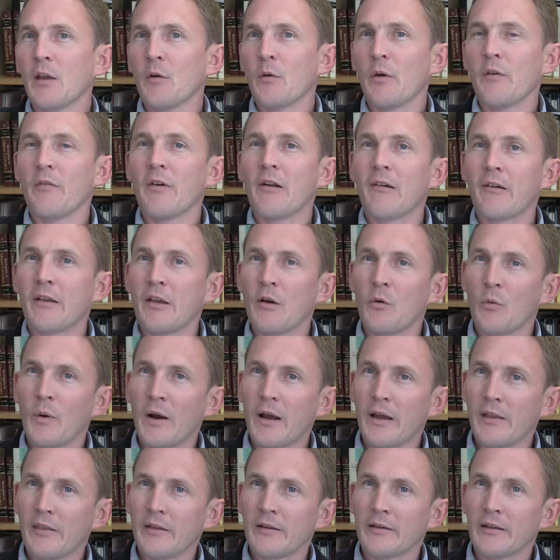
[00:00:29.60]
We're very
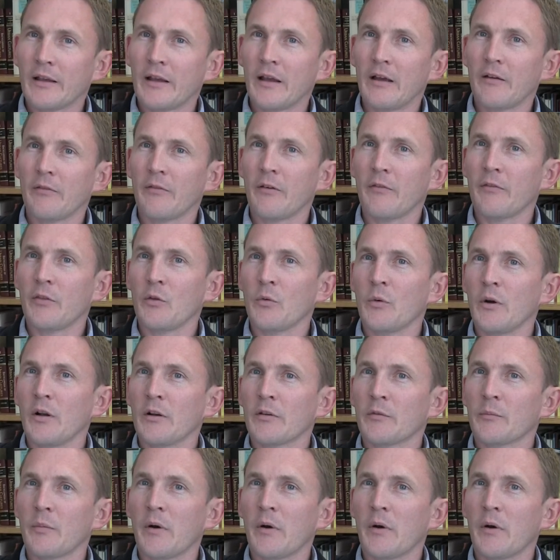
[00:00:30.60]
aware that half of the world's